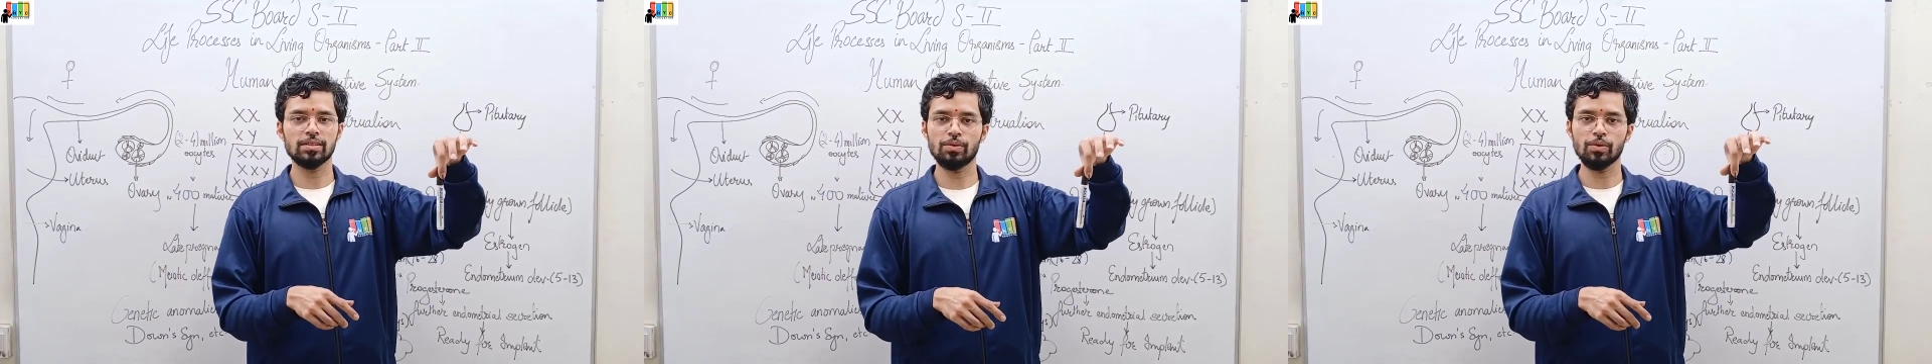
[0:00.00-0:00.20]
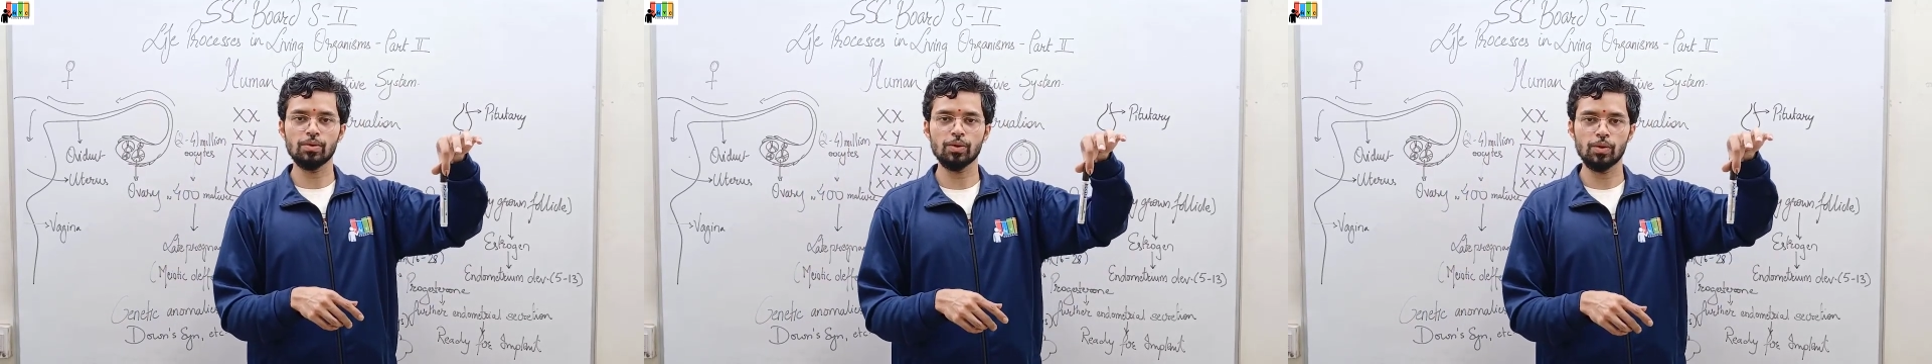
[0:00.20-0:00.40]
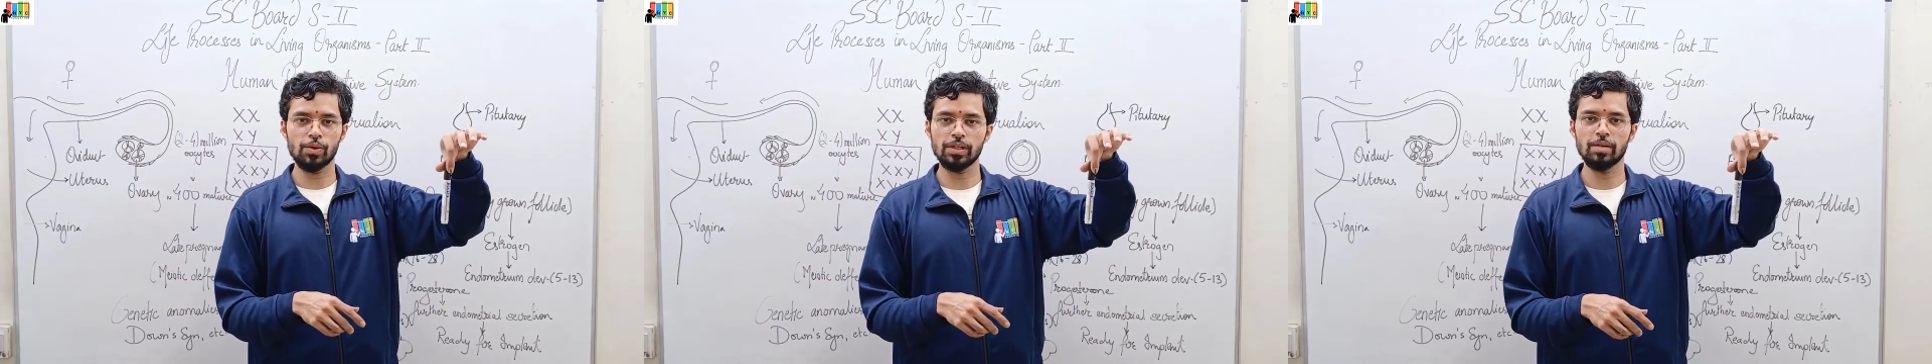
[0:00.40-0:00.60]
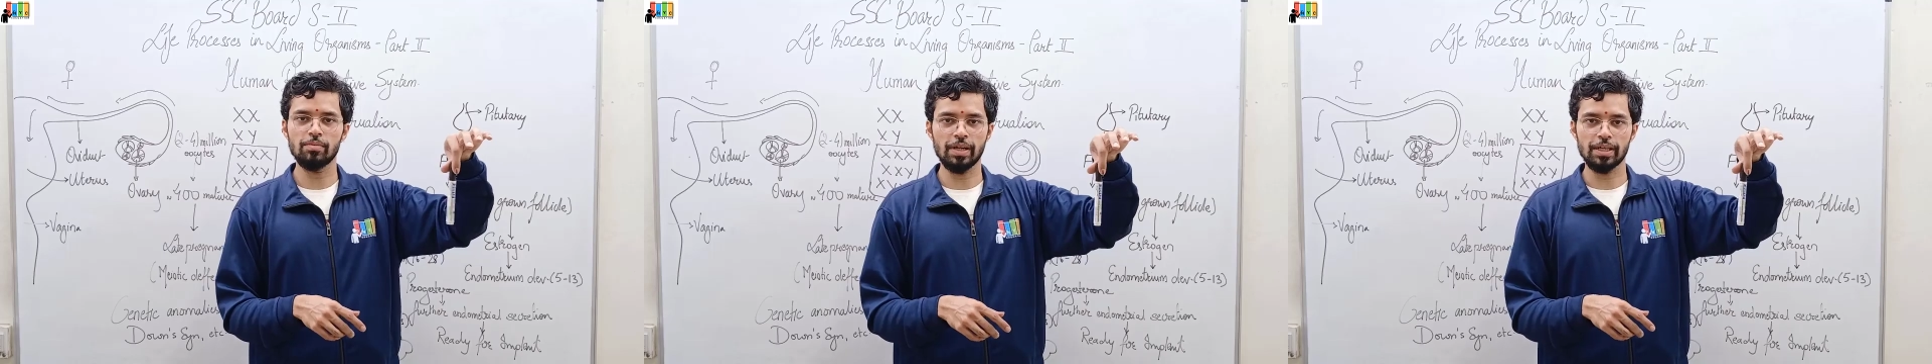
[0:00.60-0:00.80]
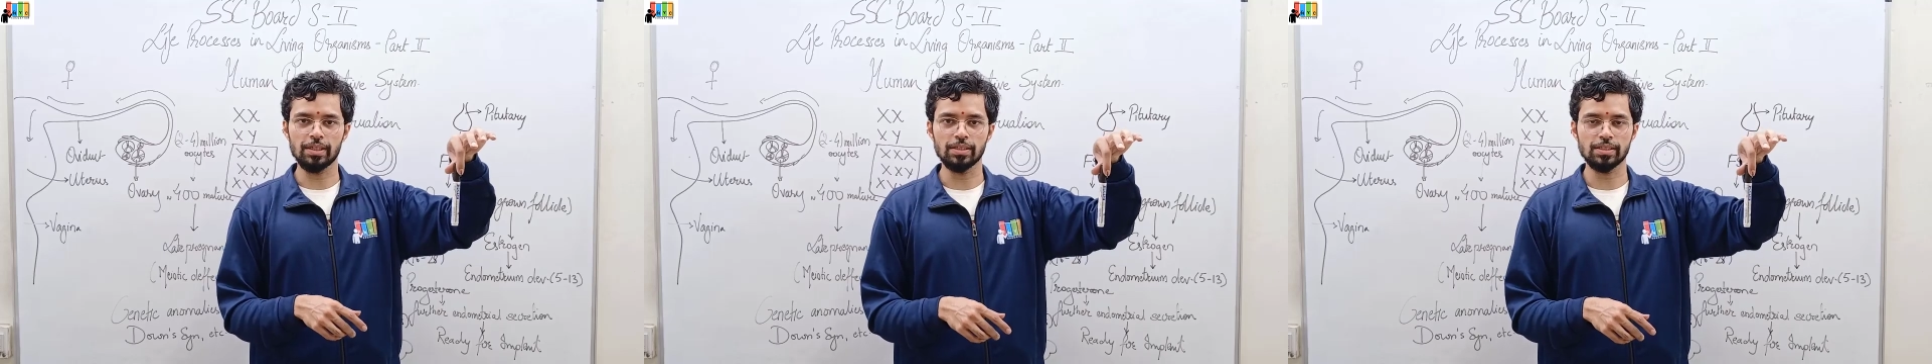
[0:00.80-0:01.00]
You don't hold
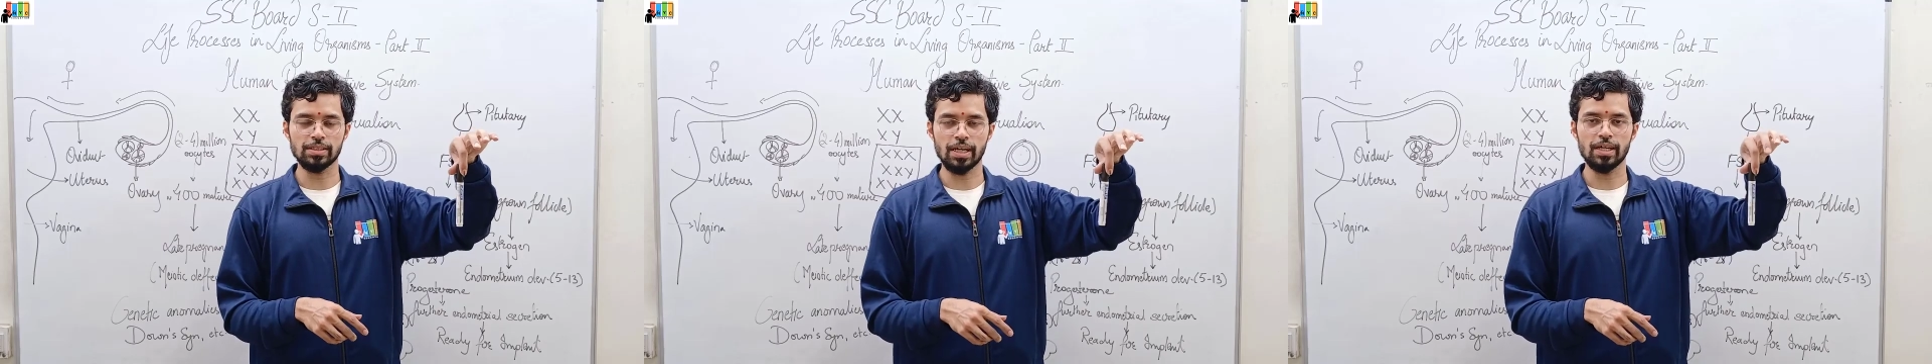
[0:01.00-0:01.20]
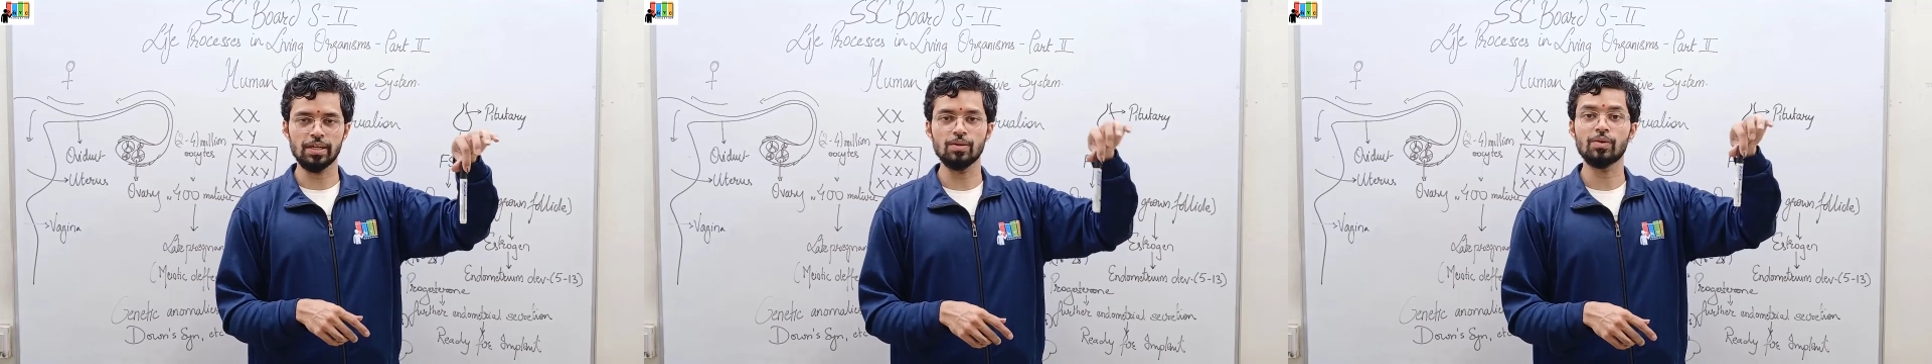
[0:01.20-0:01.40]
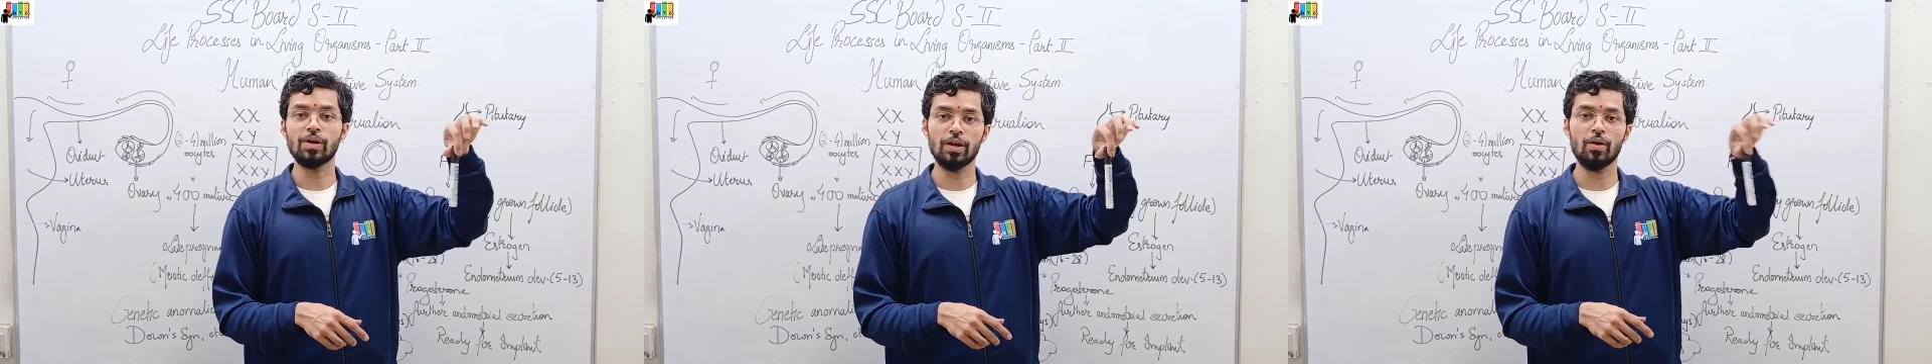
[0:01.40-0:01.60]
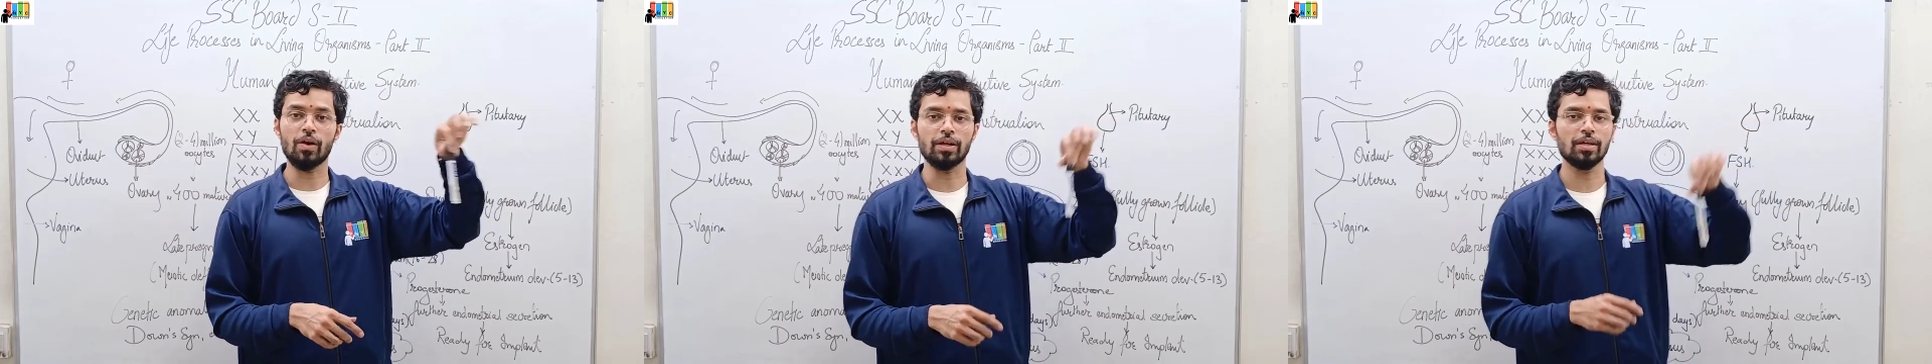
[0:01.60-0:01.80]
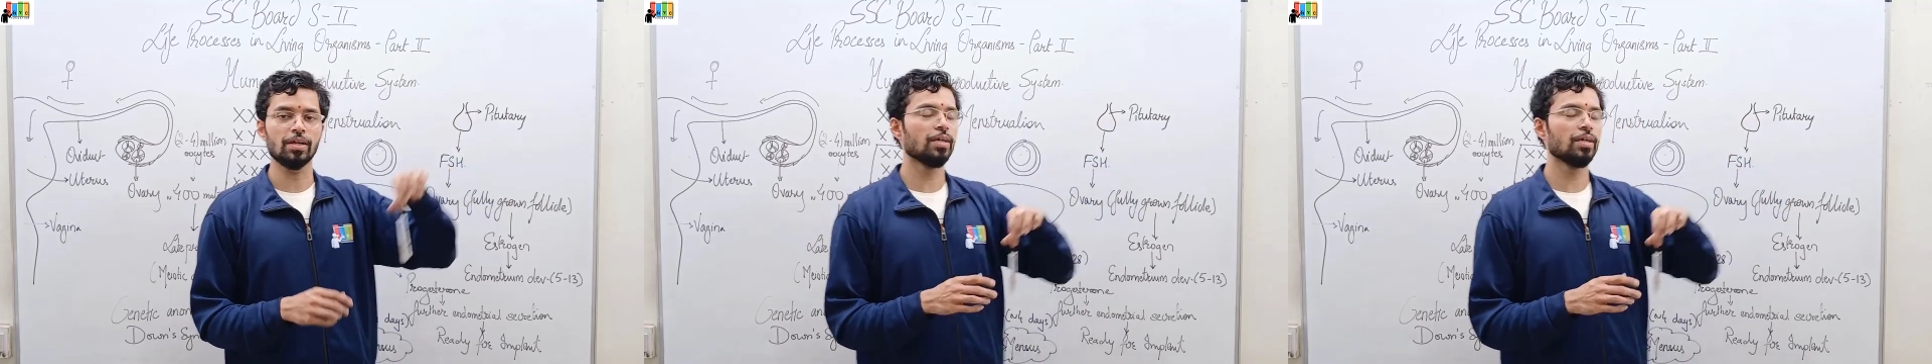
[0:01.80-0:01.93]
them like this, right? You cannot.